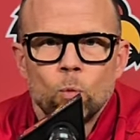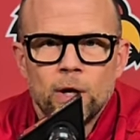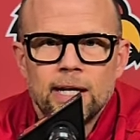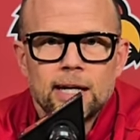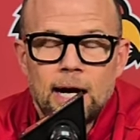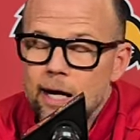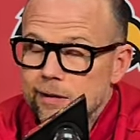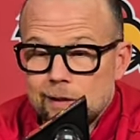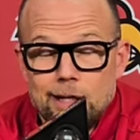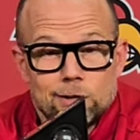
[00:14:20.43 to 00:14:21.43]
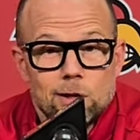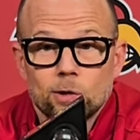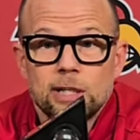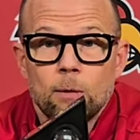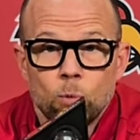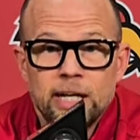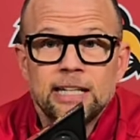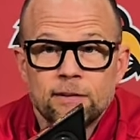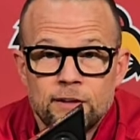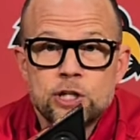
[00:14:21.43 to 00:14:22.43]
Winning, I say this all the time,
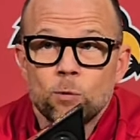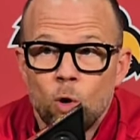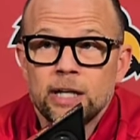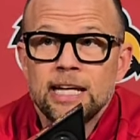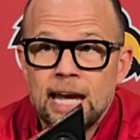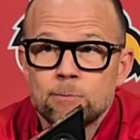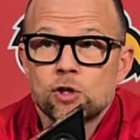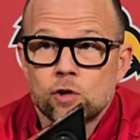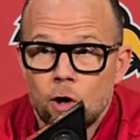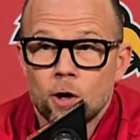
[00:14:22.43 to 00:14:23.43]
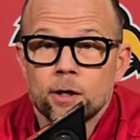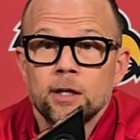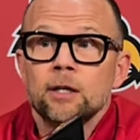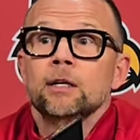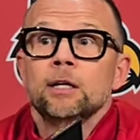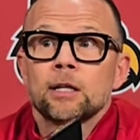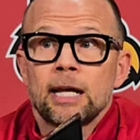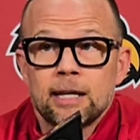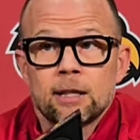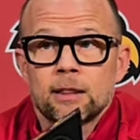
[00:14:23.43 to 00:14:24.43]
winning Division I games is hard.
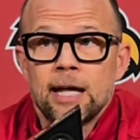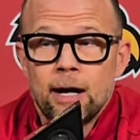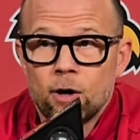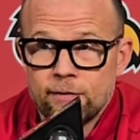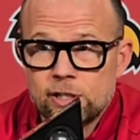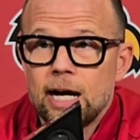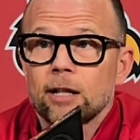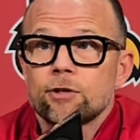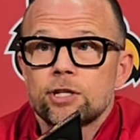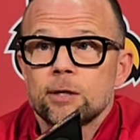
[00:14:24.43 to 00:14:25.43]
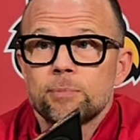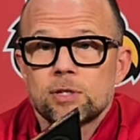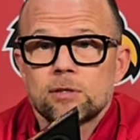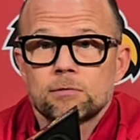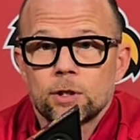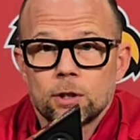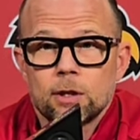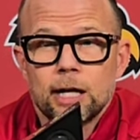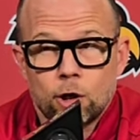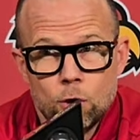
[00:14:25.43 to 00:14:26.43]
Like, they all have scholarships.
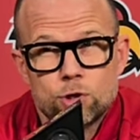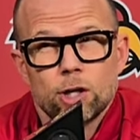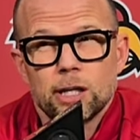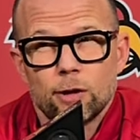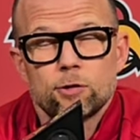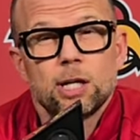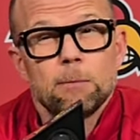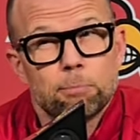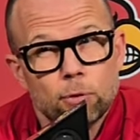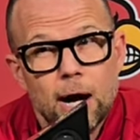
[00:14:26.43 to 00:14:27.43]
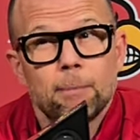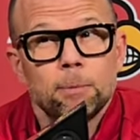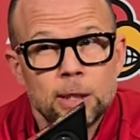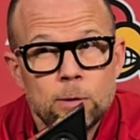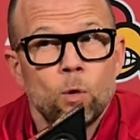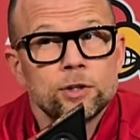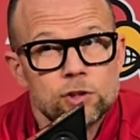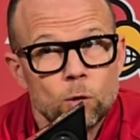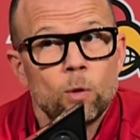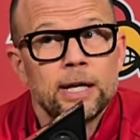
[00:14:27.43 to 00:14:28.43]
That coach on the other team probably
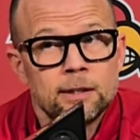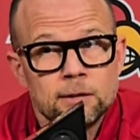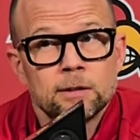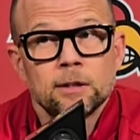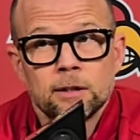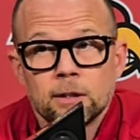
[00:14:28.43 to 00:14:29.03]
wants to win.